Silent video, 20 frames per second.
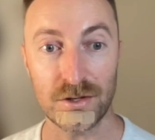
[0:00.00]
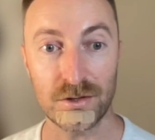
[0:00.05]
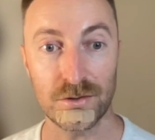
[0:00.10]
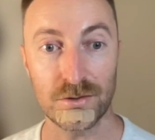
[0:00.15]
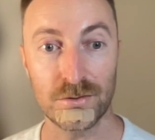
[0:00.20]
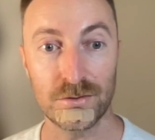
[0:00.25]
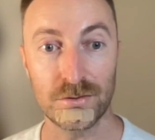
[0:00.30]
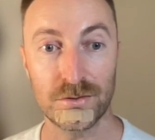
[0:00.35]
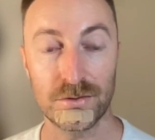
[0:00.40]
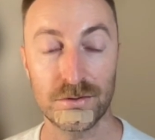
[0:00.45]

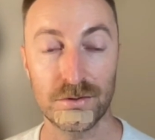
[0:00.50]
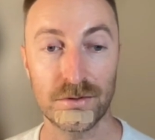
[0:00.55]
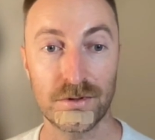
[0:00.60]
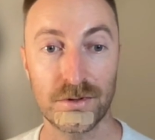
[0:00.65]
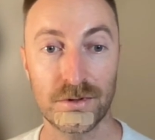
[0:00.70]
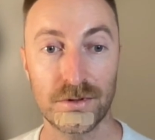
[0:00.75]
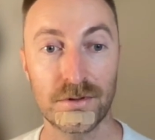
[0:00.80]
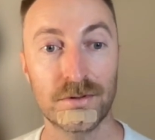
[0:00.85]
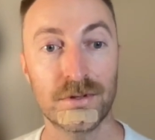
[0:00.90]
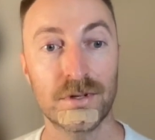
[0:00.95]
to,
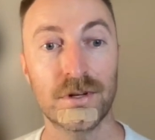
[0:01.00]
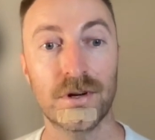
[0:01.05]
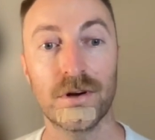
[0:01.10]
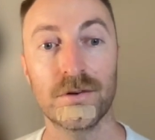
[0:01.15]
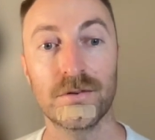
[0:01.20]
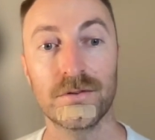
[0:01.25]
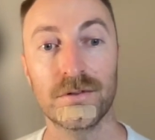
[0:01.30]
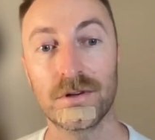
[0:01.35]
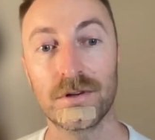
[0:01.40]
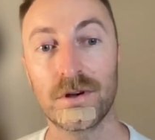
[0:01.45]

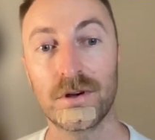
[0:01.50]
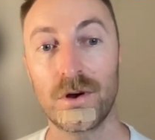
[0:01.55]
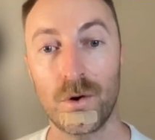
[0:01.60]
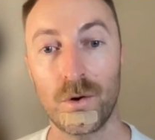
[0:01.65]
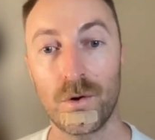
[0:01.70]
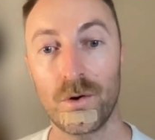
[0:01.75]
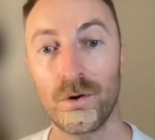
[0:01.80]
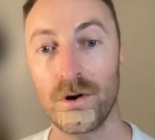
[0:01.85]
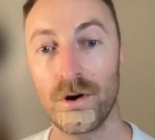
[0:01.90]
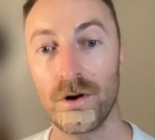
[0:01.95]
the
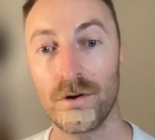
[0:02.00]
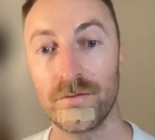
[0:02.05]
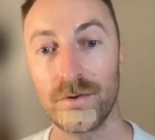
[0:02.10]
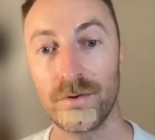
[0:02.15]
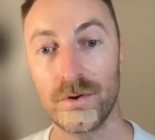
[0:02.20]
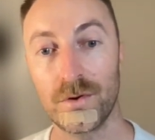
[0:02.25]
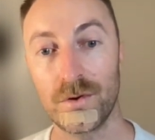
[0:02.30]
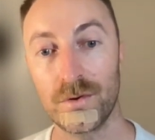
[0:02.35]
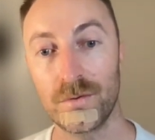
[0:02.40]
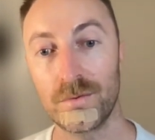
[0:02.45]
core of
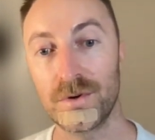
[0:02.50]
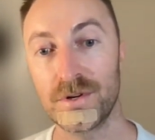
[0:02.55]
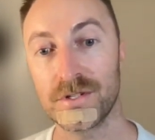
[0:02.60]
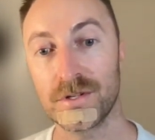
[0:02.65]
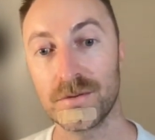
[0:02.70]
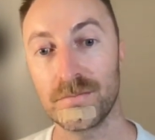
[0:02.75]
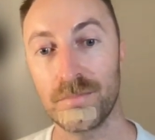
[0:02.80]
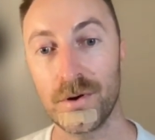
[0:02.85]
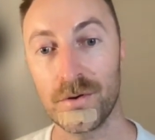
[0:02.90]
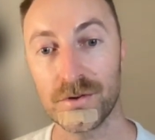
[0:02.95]
who we're
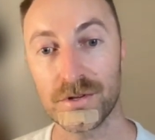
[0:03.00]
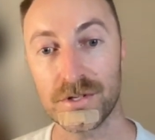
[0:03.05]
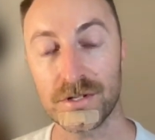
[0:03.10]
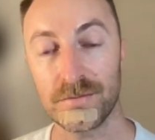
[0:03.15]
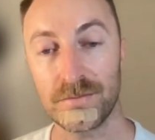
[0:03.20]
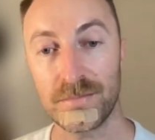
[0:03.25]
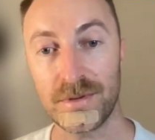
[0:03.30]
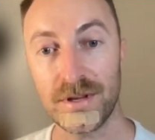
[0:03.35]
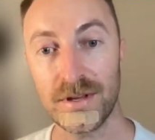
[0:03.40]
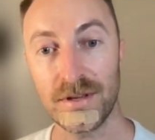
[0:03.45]
supposed
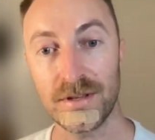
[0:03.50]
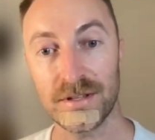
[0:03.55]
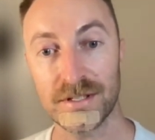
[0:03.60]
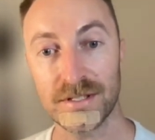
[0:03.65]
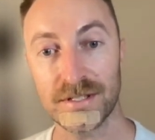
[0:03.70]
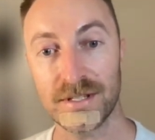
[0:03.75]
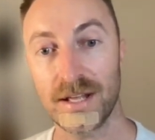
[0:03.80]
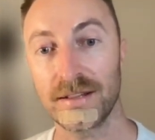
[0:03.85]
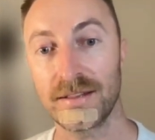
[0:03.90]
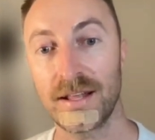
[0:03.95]
to be. And
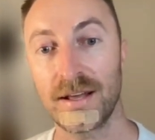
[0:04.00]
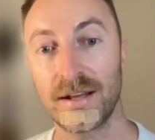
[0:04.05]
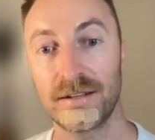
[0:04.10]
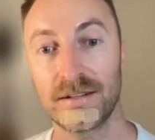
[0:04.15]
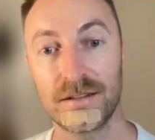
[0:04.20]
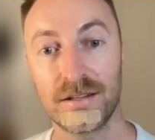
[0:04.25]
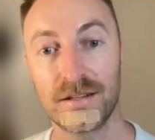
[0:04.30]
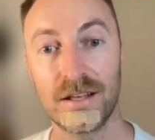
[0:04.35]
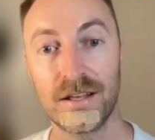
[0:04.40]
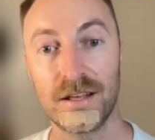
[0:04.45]
it's that like
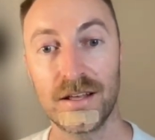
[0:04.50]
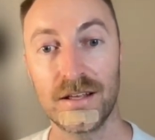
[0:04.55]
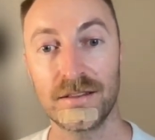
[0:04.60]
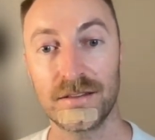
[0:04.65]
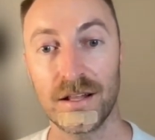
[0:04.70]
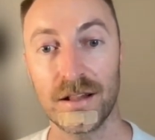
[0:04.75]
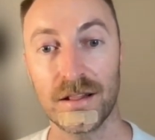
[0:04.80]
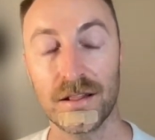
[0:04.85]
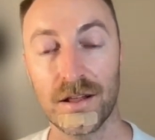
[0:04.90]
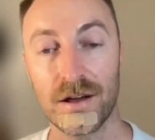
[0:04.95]

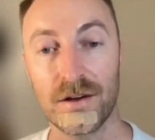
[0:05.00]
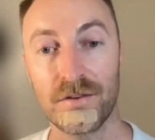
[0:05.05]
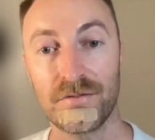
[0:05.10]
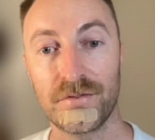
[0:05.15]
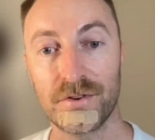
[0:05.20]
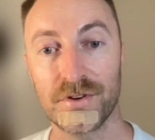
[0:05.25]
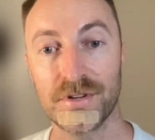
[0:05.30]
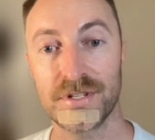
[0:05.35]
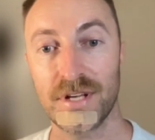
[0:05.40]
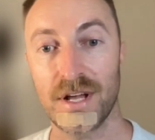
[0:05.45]
the love
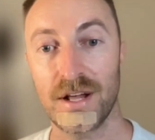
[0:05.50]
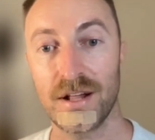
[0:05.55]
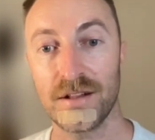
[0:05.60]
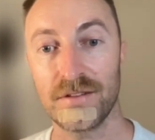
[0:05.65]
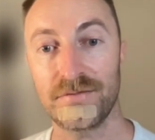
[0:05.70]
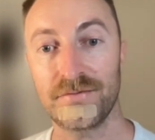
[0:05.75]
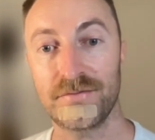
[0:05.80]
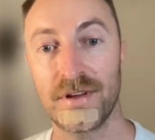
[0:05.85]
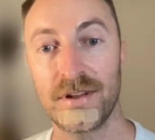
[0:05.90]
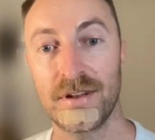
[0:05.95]
for
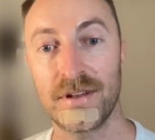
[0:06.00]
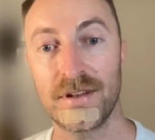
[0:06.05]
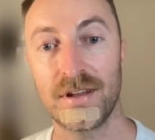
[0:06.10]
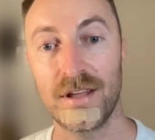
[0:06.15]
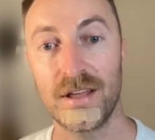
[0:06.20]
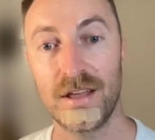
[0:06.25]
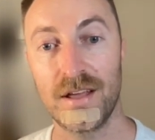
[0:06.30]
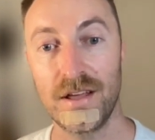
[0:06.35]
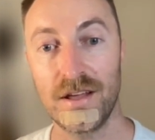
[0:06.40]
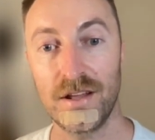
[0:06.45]
self and
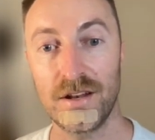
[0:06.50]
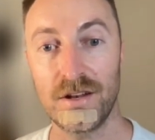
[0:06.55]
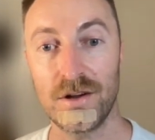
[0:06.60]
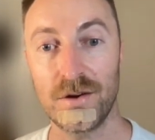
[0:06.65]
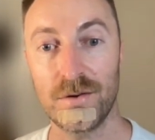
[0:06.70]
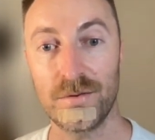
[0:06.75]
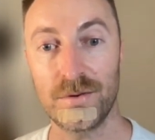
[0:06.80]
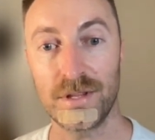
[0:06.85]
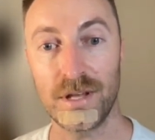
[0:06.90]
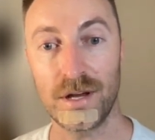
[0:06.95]

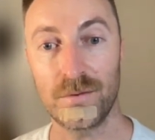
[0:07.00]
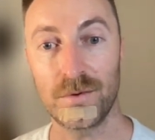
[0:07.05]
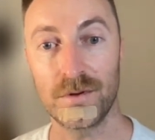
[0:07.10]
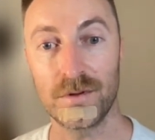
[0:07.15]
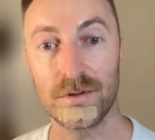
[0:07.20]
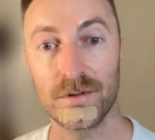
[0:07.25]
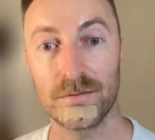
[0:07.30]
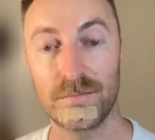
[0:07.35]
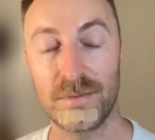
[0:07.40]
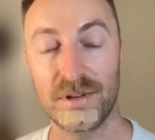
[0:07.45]
knowing that
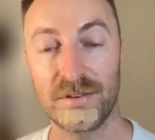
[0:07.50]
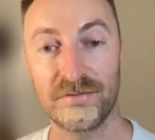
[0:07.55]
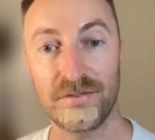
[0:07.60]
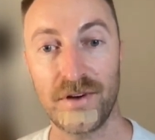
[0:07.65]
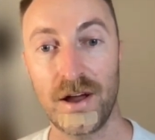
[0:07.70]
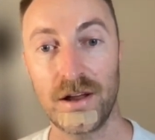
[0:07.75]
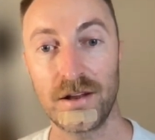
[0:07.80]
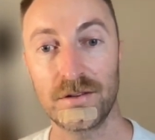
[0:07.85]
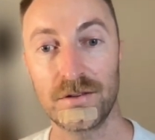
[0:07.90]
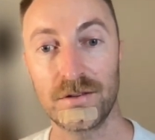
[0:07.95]
we'll be
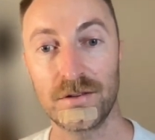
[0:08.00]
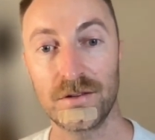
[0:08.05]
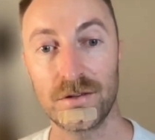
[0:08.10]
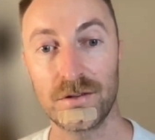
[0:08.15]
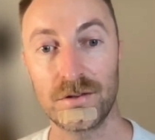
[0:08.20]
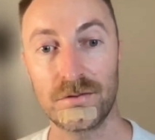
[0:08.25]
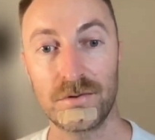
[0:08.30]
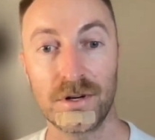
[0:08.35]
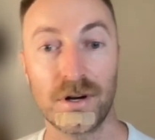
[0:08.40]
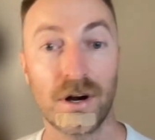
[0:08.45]
fine
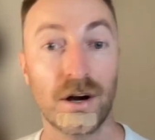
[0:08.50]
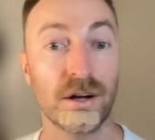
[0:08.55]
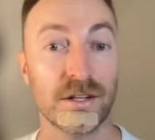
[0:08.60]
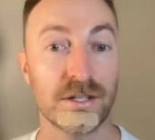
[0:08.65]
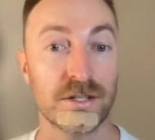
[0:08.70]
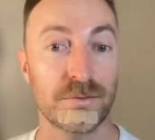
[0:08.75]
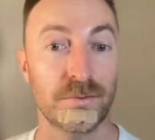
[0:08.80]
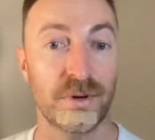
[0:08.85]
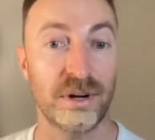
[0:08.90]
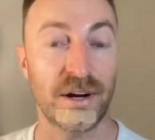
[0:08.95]

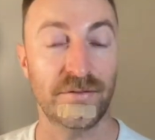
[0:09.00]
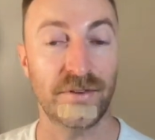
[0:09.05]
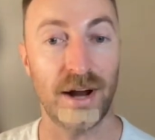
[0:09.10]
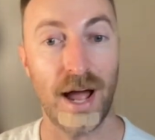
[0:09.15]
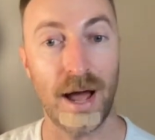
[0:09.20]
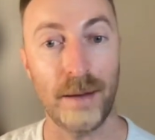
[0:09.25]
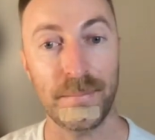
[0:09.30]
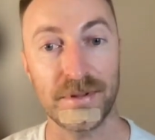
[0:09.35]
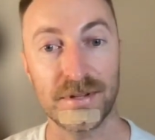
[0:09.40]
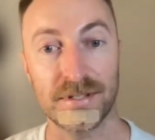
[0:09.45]
regardless whatever
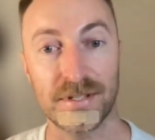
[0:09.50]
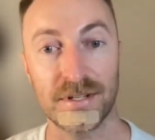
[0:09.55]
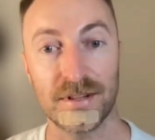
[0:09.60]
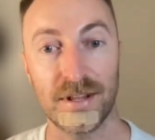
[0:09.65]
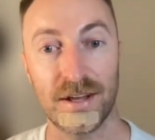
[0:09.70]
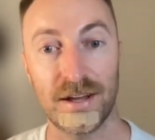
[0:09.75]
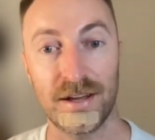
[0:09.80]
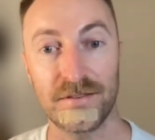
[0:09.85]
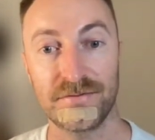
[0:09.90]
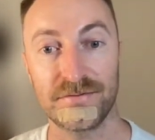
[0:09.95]
happens in
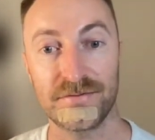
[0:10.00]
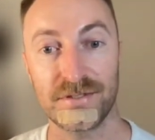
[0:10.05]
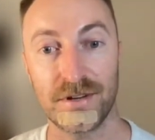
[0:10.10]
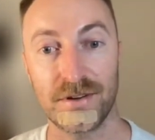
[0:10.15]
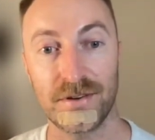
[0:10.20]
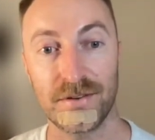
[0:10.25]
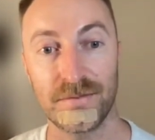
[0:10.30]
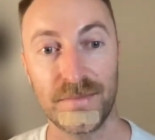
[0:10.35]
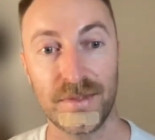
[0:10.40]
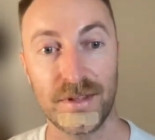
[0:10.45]
life.
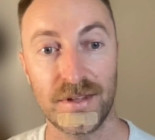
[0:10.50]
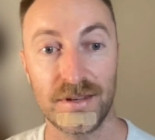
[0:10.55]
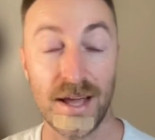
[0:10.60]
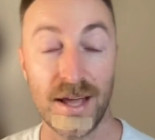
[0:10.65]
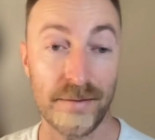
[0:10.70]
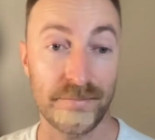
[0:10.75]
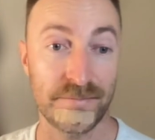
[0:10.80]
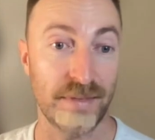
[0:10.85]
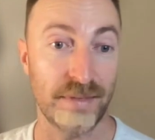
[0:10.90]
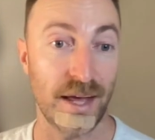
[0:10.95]
So
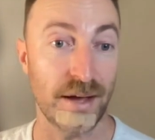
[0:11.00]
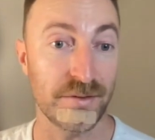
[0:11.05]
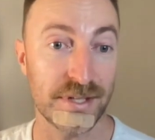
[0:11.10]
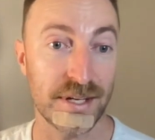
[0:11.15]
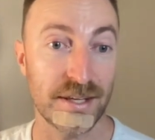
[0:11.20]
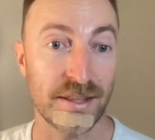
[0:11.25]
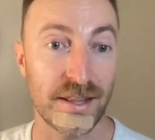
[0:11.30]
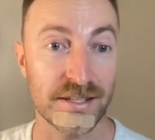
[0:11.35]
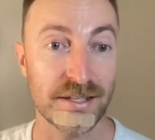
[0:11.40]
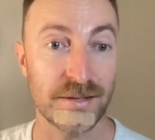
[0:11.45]
yeah, I would
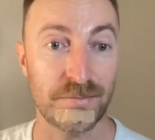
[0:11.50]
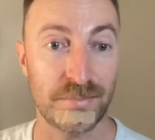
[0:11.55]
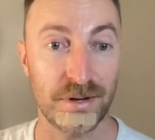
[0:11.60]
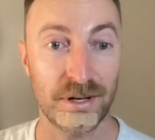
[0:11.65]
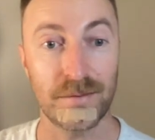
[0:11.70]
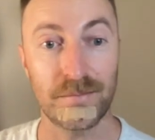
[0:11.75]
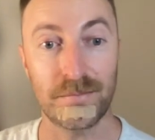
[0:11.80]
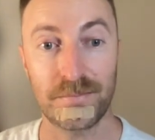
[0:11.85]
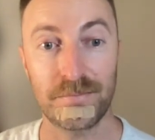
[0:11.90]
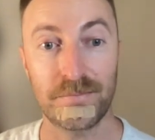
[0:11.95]
say that's a
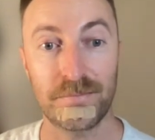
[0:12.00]
pretty